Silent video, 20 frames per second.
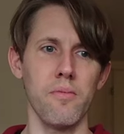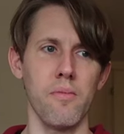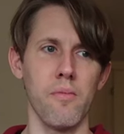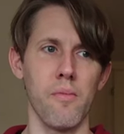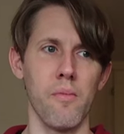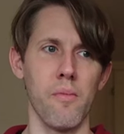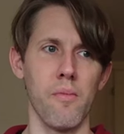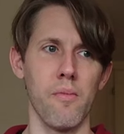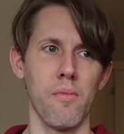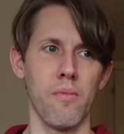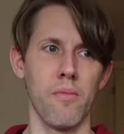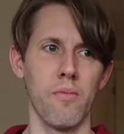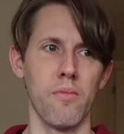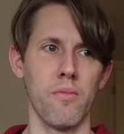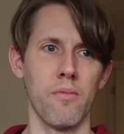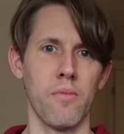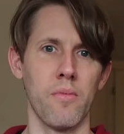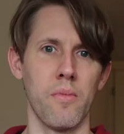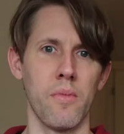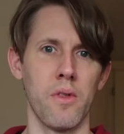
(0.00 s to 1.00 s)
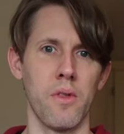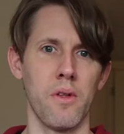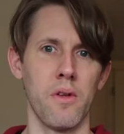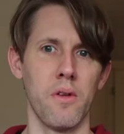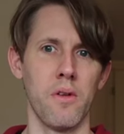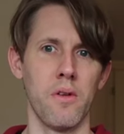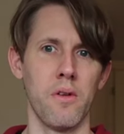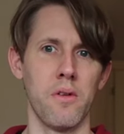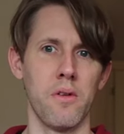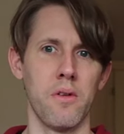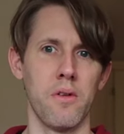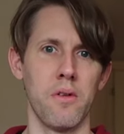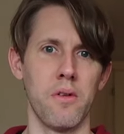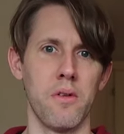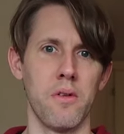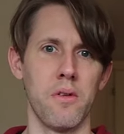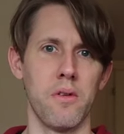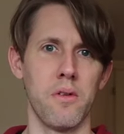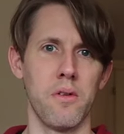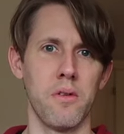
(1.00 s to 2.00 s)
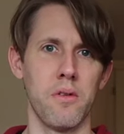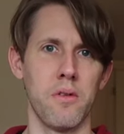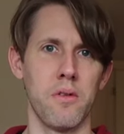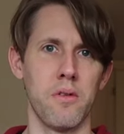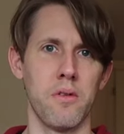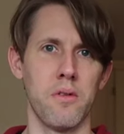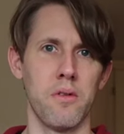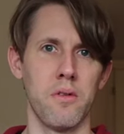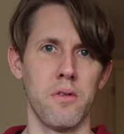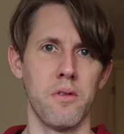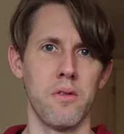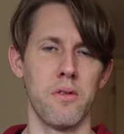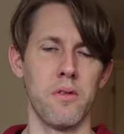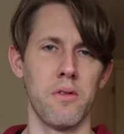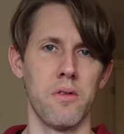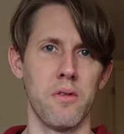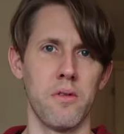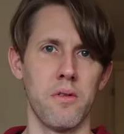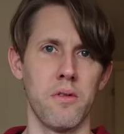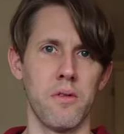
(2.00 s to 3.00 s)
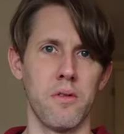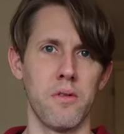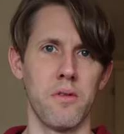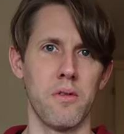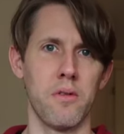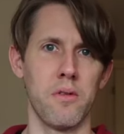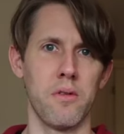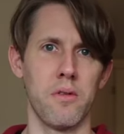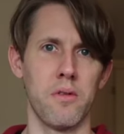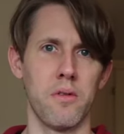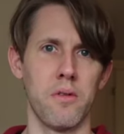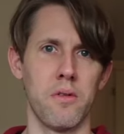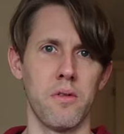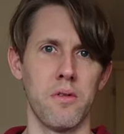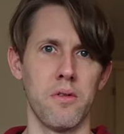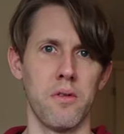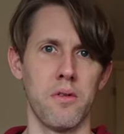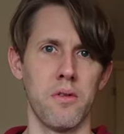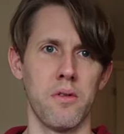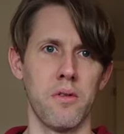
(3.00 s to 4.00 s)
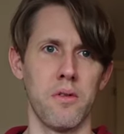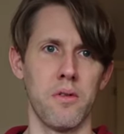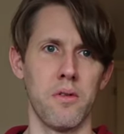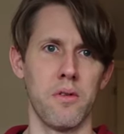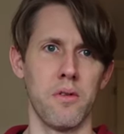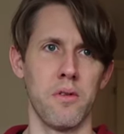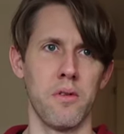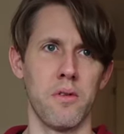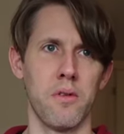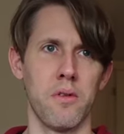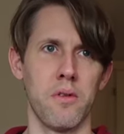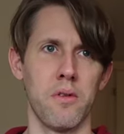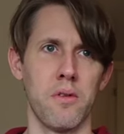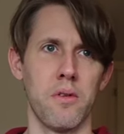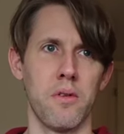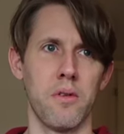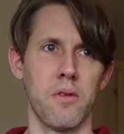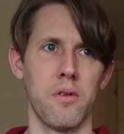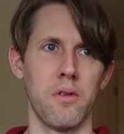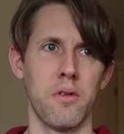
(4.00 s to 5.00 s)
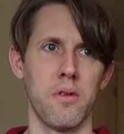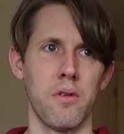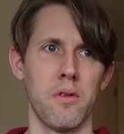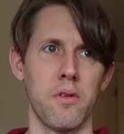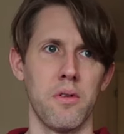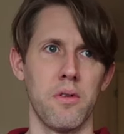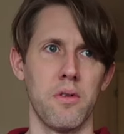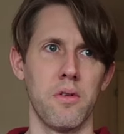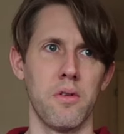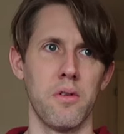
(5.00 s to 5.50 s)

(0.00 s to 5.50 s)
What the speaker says: No words are spoken by the person on screen.